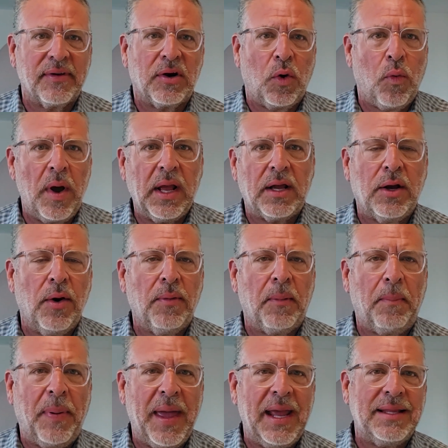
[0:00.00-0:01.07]
A quick coat
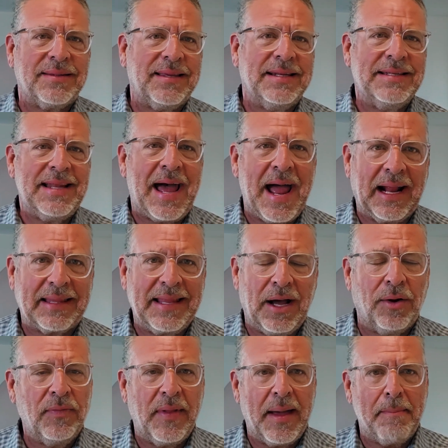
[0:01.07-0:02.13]
of paint to knock
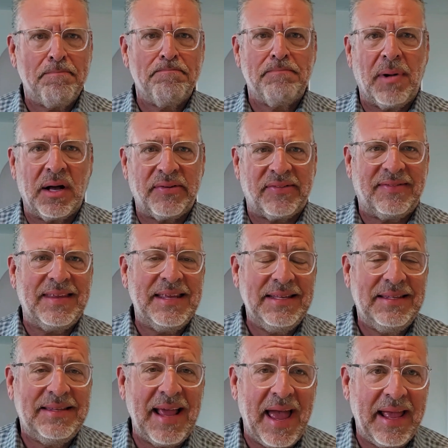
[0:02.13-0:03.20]
down that musty,
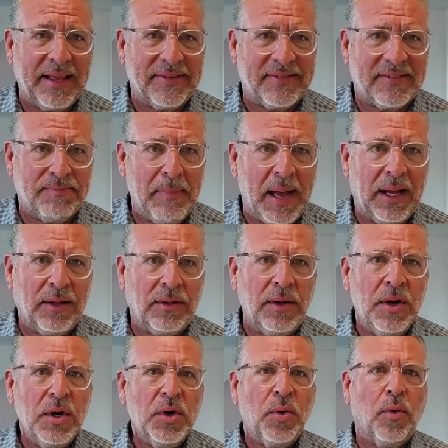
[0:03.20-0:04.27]
dank smell
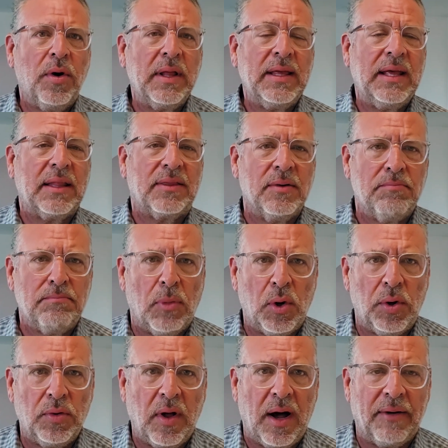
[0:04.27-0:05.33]
or to get the
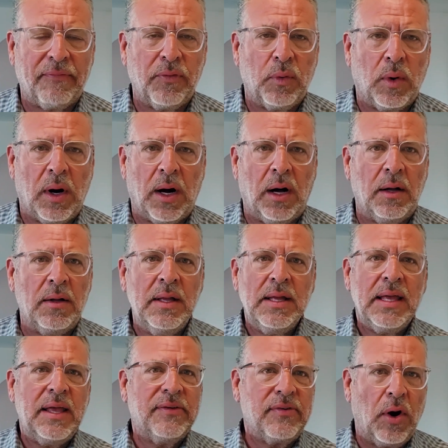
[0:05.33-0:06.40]
mold off the wall
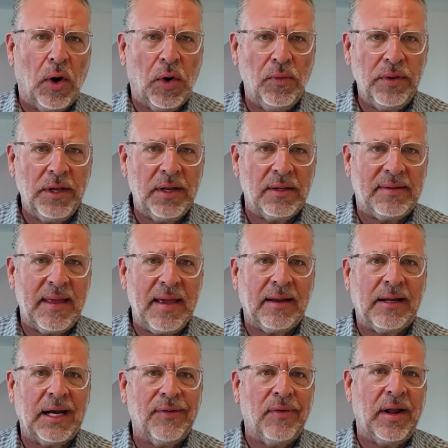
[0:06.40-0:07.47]
is only going to take
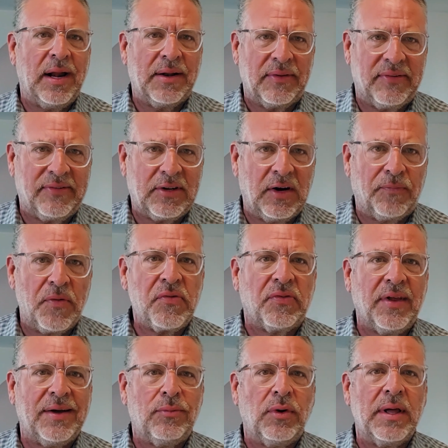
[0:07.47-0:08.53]
care of it on a surface
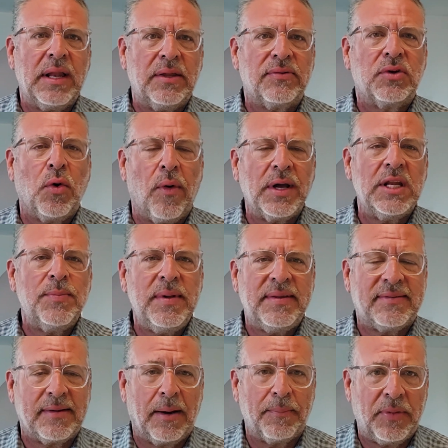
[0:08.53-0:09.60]
level, and it's going to be
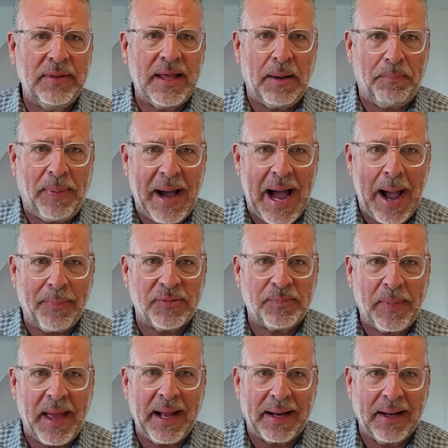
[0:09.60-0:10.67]
something that pops
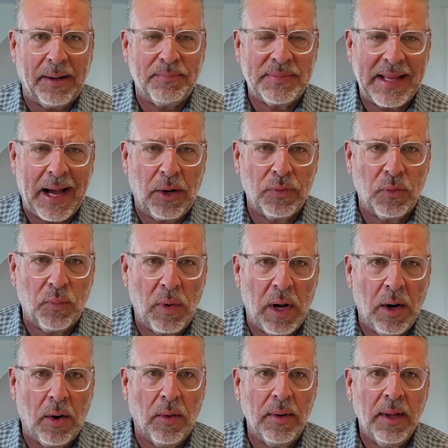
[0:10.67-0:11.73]
back up down the road.